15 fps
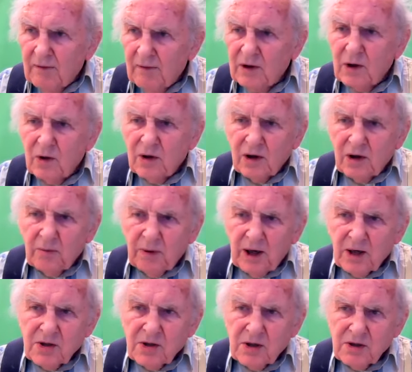Have a look at the
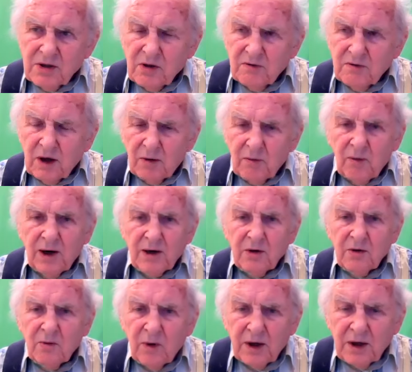patients you've done. When
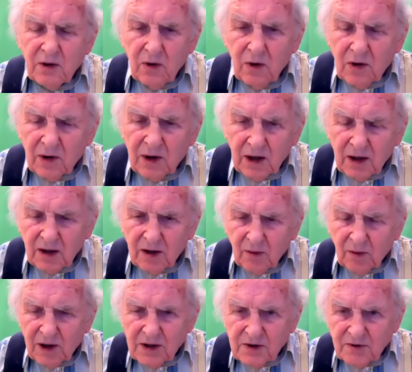you are looking at
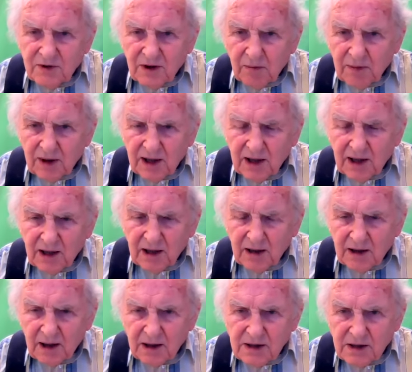the ones you've done bleeding
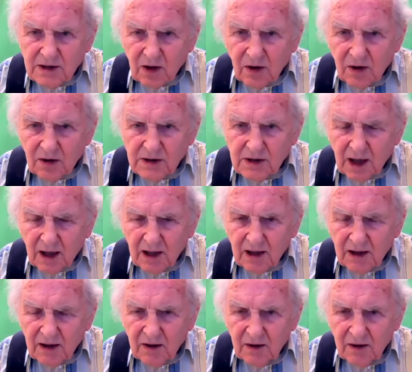indexes on,
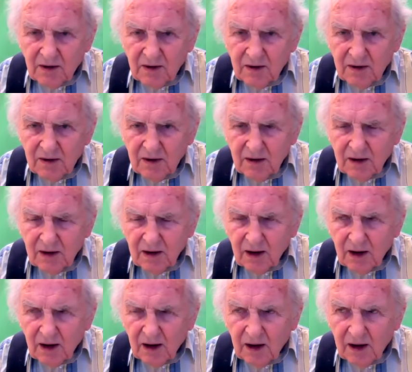Sally,
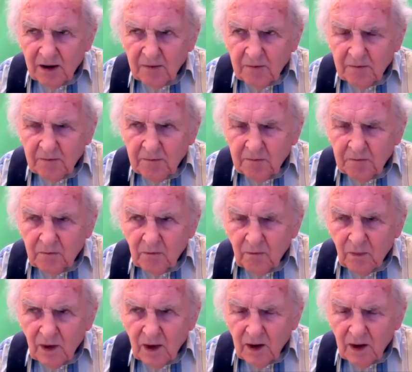have